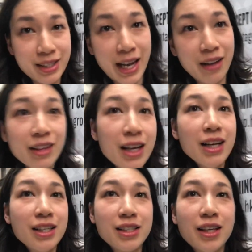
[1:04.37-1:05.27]
in town.
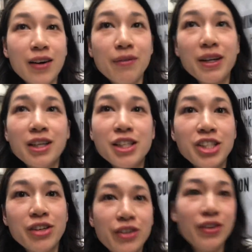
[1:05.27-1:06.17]
So I'm gonna
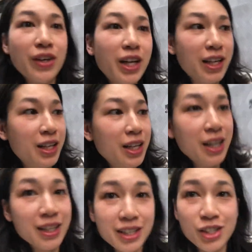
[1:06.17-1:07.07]
show you
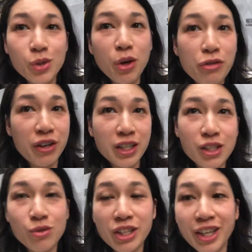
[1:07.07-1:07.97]
the storefront.
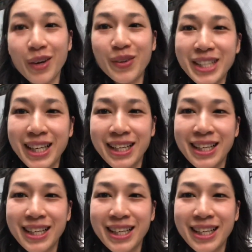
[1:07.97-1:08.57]
is really old.